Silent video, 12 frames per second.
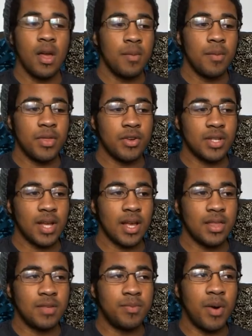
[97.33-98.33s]
but there's like
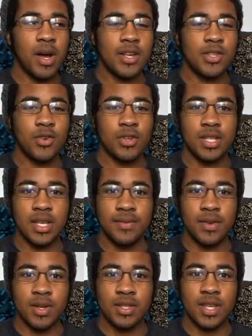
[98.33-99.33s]
this bug I saw on
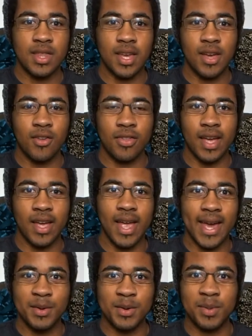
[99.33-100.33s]
TV once, I think on like
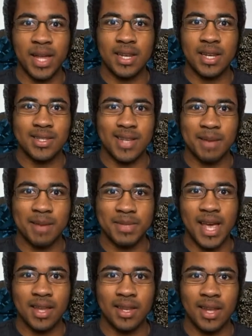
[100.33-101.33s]
Animal Planet's Top
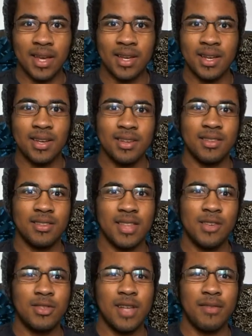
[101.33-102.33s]
10. Like, they
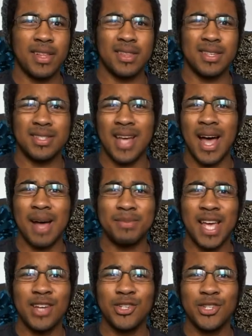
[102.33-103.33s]
used to have like this Top
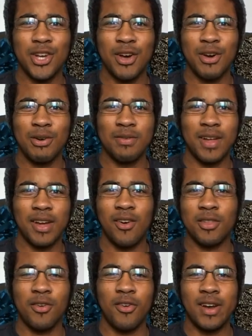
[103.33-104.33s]
10 show of like all
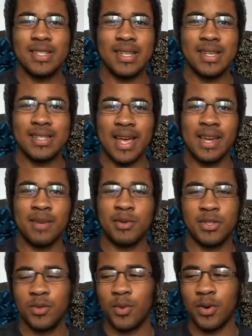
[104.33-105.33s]
the craziest animals
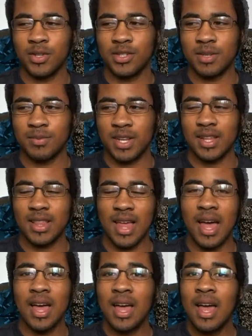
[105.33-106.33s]
in the world or some shit like that.